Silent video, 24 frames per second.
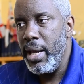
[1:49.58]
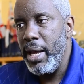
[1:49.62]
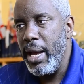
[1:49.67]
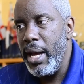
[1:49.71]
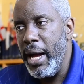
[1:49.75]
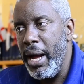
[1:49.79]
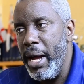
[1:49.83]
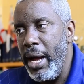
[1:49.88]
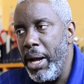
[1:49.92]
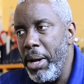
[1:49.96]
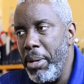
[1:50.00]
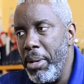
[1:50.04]

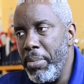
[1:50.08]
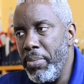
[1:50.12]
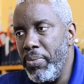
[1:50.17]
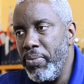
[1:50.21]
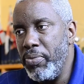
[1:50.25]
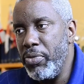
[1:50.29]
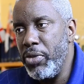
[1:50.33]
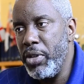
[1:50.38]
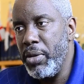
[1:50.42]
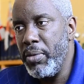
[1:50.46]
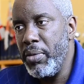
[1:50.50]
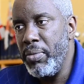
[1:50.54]

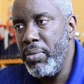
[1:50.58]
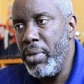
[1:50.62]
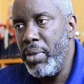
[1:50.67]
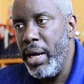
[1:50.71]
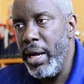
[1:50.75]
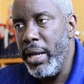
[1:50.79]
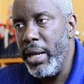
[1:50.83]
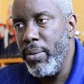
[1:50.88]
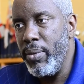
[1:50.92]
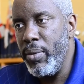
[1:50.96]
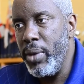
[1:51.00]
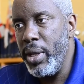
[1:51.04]

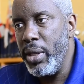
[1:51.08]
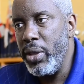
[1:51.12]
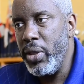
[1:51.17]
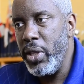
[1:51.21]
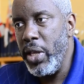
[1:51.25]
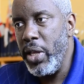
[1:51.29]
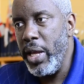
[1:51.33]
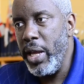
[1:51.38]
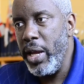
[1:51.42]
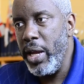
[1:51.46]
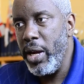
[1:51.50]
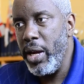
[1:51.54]
But
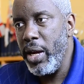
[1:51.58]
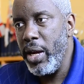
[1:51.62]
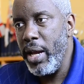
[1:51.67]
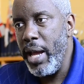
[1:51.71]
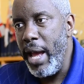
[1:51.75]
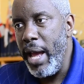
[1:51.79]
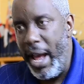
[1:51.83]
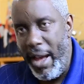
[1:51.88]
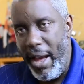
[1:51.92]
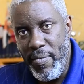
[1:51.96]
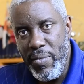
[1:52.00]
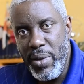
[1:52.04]
there
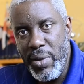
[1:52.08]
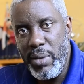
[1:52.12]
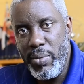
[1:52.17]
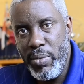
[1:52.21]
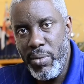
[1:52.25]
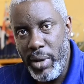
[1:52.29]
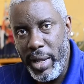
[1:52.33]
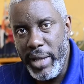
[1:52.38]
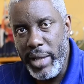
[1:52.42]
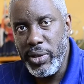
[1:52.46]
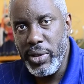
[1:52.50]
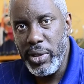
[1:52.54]
have been
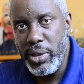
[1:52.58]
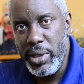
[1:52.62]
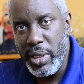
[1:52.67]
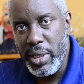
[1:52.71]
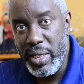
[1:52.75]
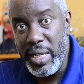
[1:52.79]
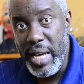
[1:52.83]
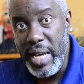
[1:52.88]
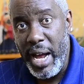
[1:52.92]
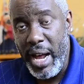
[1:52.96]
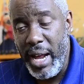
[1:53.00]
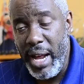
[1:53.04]
places and
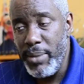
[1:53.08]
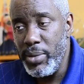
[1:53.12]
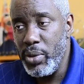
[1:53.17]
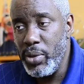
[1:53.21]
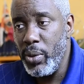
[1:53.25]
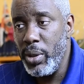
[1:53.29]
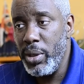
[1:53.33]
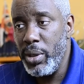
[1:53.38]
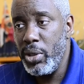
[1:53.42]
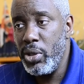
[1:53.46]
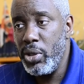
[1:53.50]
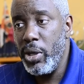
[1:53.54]
times
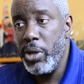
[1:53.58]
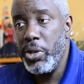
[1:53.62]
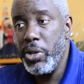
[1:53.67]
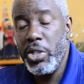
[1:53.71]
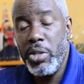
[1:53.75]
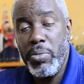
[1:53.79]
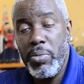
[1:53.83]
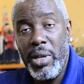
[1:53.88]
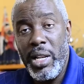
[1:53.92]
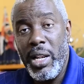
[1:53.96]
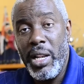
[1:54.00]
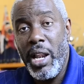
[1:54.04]
where the church
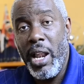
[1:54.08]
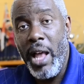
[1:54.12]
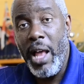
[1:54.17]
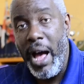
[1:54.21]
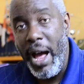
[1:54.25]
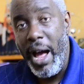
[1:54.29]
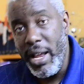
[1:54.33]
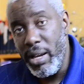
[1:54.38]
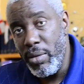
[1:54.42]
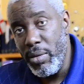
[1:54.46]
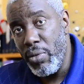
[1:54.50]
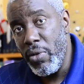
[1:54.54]
has been
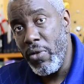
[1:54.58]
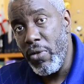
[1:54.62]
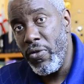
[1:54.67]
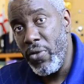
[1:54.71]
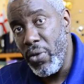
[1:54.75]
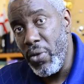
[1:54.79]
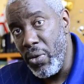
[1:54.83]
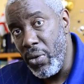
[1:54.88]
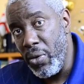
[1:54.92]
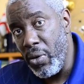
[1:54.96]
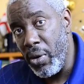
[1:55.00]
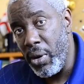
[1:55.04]
liable
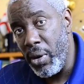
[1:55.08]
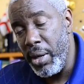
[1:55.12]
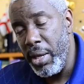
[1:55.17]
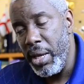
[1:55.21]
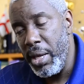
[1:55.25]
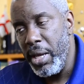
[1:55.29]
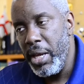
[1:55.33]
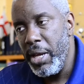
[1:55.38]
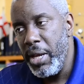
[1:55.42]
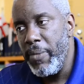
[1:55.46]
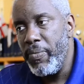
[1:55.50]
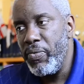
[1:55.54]
for
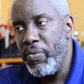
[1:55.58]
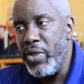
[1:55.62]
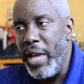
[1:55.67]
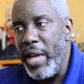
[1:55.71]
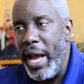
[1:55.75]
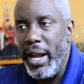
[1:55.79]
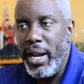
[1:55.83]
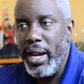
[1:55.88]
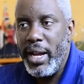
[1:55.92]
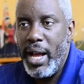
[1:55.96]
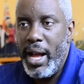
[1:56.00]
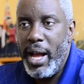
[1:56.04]

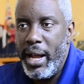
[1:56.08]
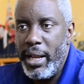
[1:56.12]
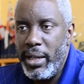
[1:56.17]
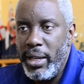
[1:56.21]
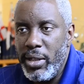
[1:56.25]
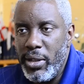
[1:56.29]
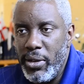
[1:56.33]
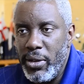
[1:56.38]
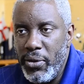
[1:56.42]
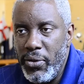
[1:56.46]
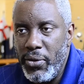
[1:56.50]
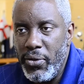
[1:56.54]
that kind
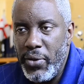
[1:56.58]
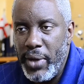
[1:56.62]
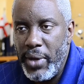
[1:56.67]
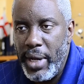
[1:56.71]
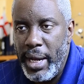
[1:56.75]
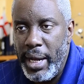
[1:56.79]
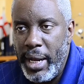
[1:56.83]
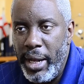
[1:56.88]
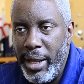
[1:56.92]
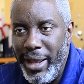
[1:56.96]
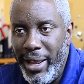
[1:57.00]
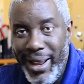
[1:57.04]

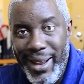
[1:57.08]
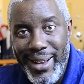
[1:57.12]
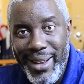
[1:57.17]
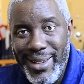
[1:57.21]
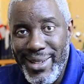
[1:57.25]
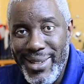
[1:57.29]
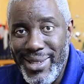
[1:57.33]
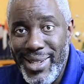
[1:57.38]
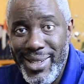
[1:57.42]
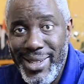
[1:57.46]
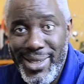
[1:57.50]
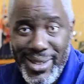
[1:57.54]
of
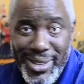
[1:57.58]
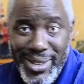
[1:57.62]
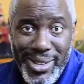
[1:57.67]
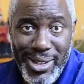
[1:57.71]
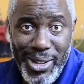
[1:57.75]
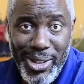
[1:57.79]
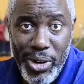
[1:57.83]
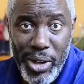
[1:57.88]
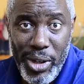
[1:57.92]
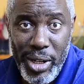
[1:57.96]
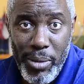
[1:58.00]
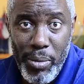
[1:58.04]
inconsistency
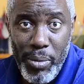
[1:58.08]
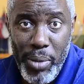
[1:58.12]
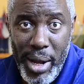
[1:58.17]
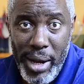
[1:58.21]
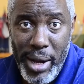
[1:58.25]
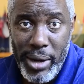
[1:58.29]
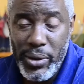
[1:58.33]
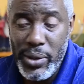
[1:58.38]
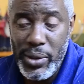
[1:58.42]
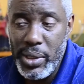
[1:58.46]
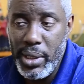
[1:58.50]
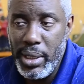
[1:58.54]
or
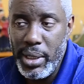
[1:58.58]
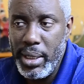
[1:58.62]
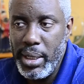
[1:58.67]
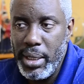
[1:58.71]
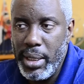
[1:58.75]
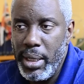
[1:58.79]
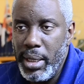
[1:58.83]
hypocrisy.